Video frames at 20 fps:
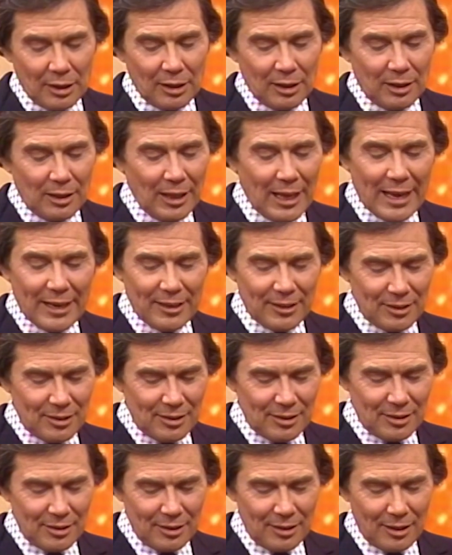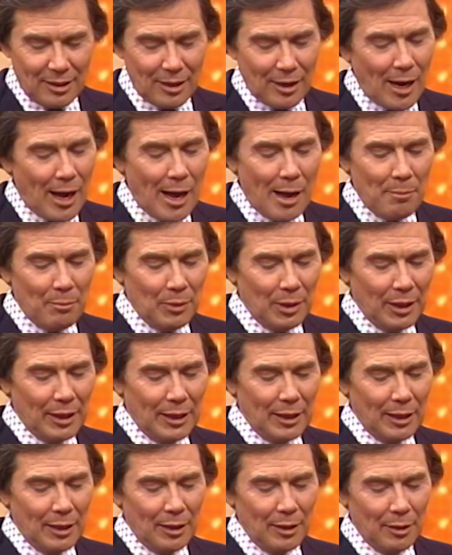Gladys
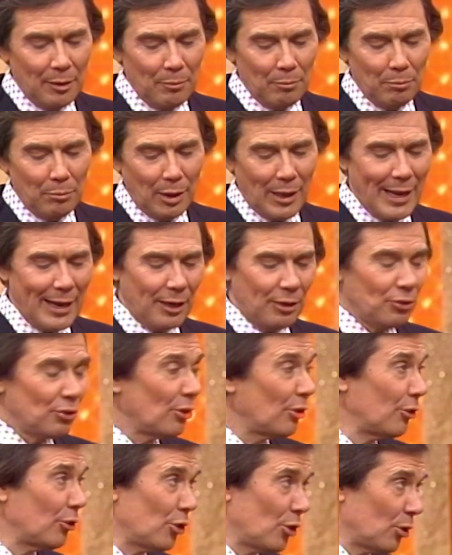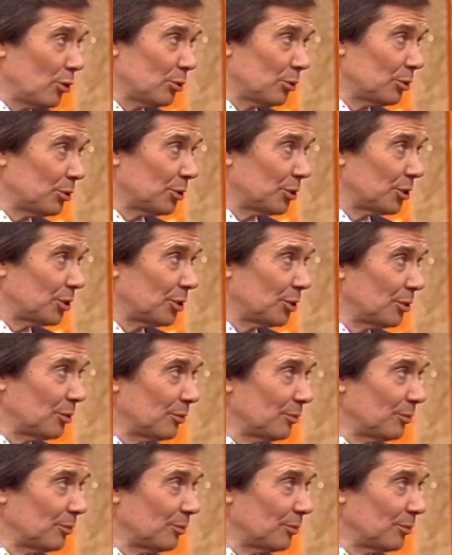calmly blanked her nose.